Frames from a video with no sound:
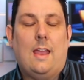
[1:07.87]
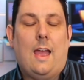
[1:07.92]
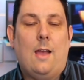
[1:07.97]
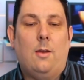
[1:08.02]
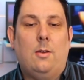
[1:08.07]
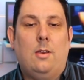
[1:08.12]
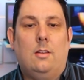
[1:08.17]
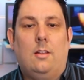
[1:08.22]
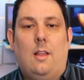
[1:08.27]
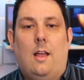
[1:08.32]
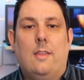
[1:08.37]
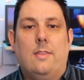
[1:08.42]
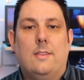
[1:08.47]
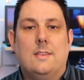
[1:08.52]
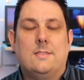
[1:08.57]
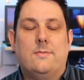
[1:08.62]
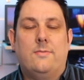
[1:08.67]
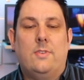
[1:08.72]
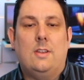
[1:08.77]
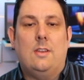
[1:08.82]
how you like
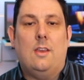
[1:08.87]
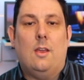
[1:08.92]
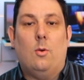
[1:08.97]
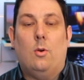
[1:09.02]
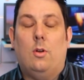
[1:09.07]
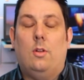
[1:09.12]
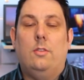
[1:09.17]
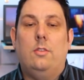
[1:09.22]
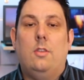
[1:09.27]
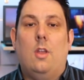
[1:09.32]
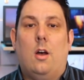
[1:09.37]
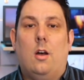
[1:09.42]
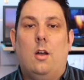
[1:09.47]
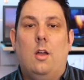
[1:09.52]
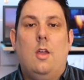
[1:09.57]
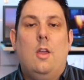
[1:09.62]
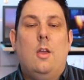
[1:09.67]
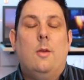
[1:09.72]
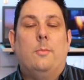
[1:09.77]
this video or not,